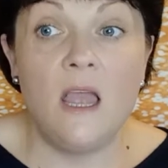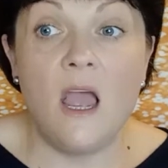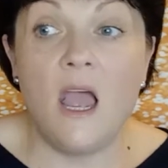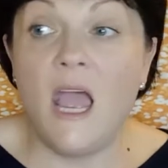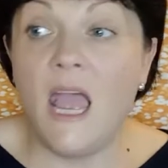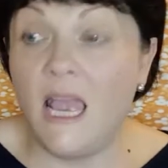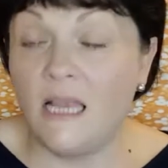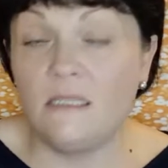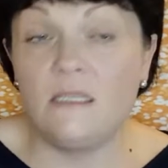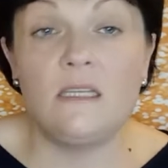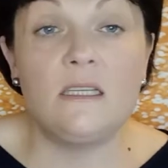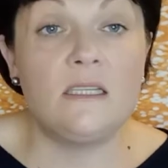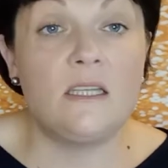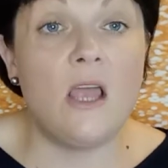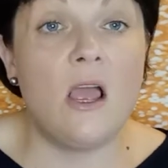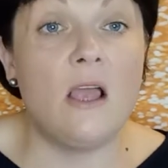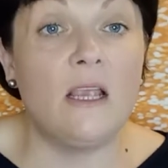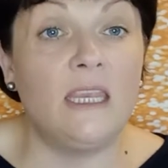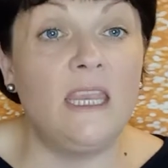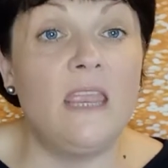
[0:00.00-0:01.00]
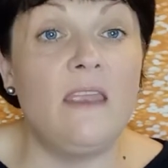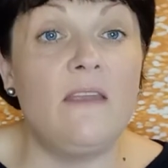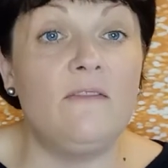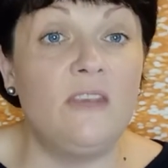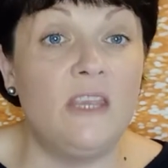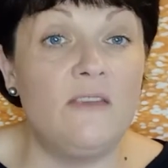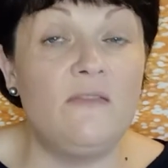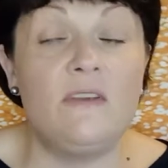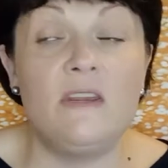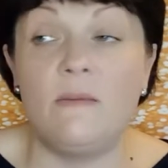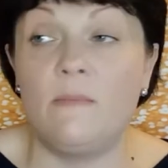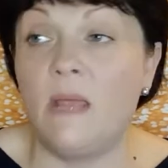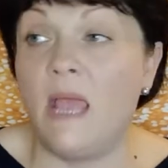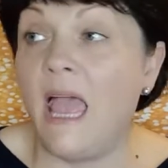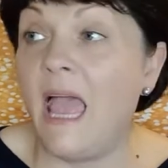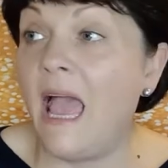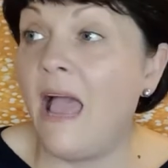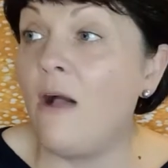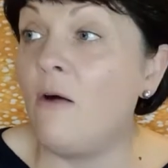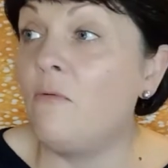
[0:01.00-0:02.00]
I had to start giving him a
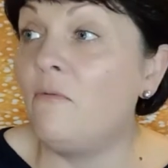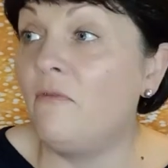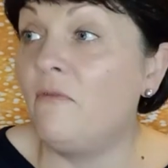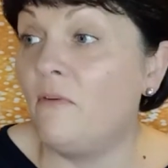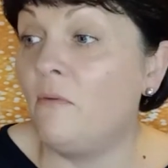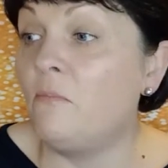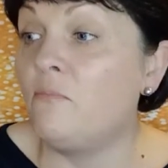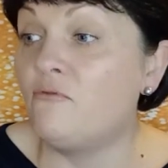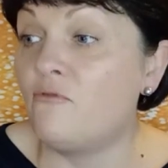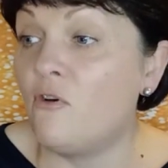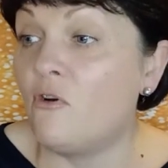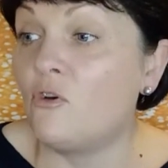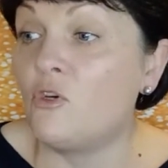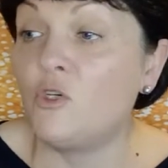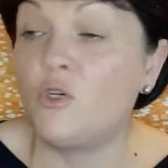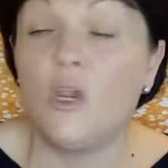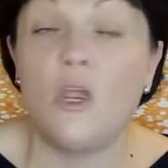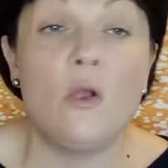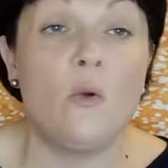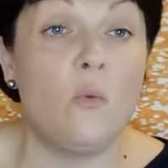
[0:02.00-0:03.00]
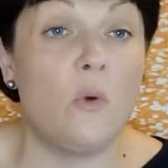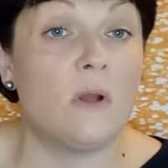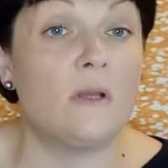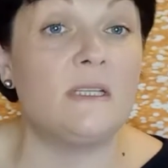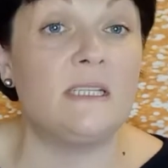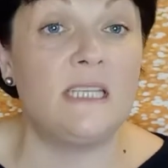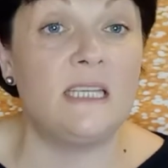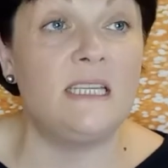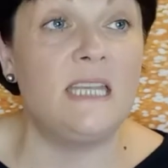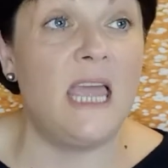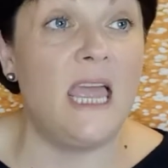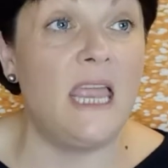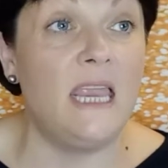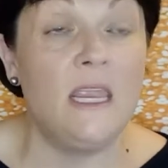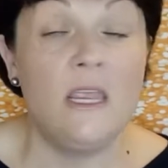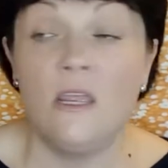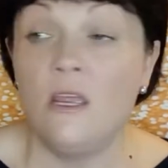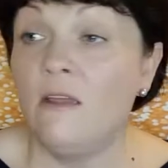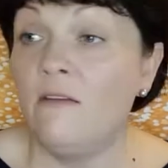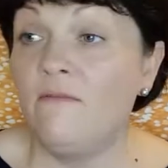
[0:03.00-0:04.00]
helpful brush once a
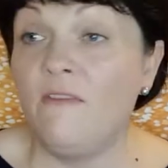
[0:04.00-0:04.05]
day.